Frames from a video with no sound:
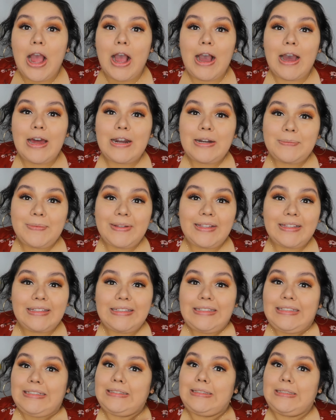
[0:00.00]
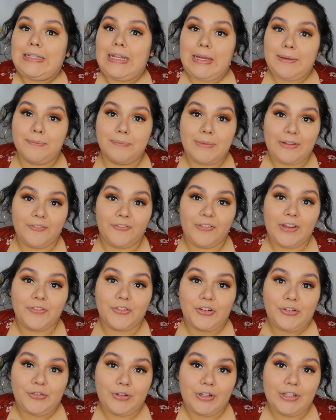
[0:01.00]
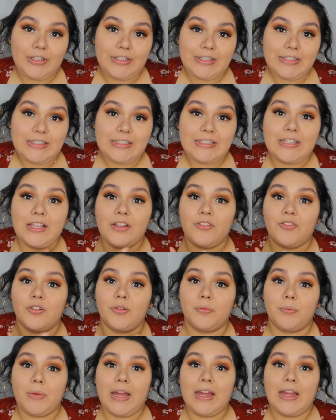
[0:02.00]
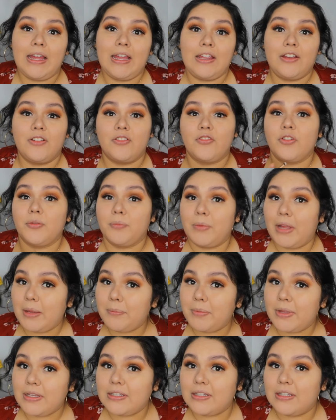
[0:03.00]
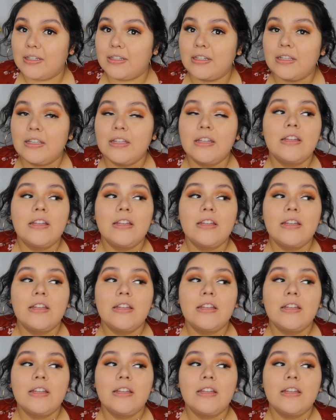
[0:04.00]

Automatically not my favorite ones for my opinion,